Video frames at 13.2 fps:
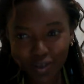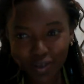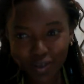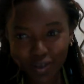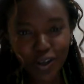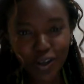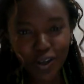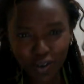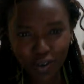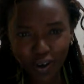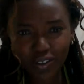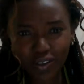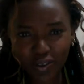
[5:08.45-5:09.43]
You know, when
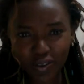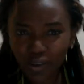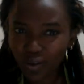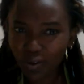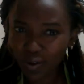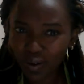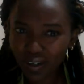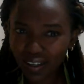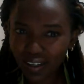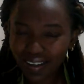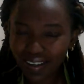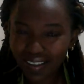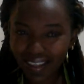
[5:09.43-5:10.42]
you know and you know,
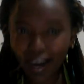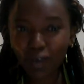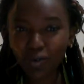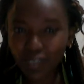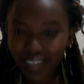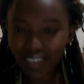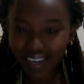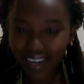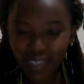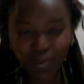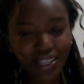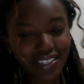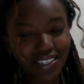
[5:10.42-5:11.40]
they are good
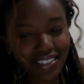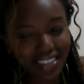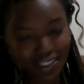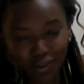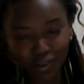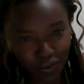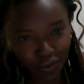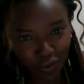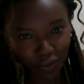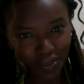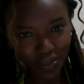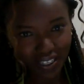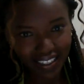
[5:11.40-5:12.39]
guys, but just
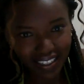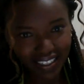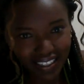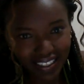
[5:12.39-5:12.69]
not for me.